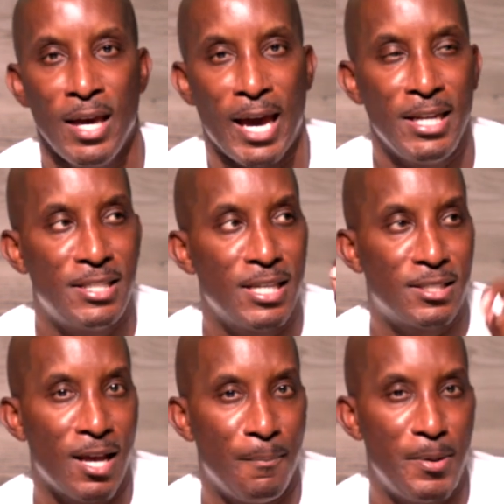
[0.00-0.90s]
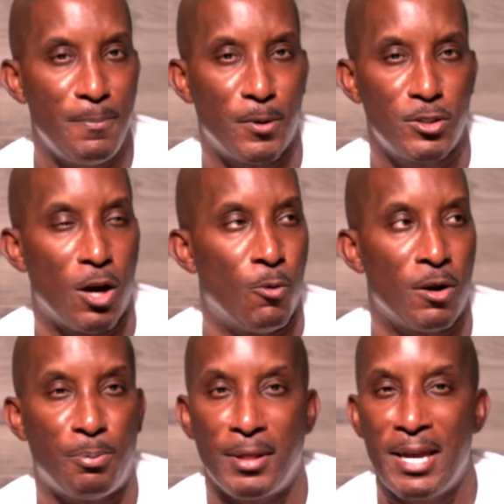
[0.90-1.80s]
And he says some people don't
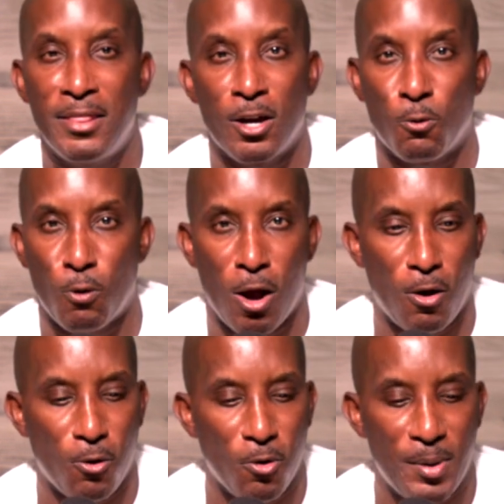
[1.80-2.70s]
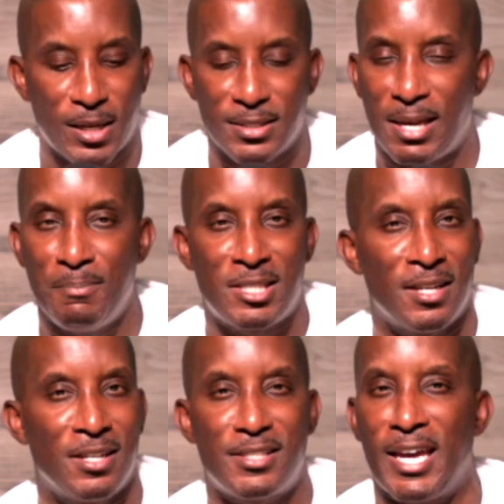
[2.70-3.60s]
want to play their role because they
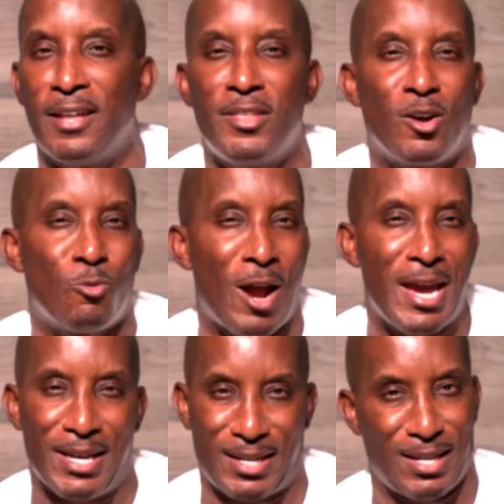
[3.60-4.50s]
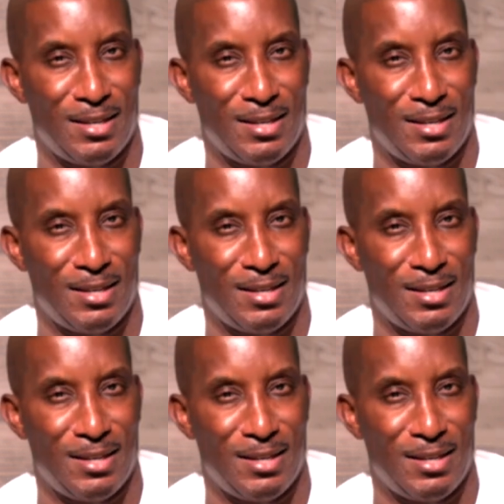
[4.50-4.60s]
misunderstand their rank.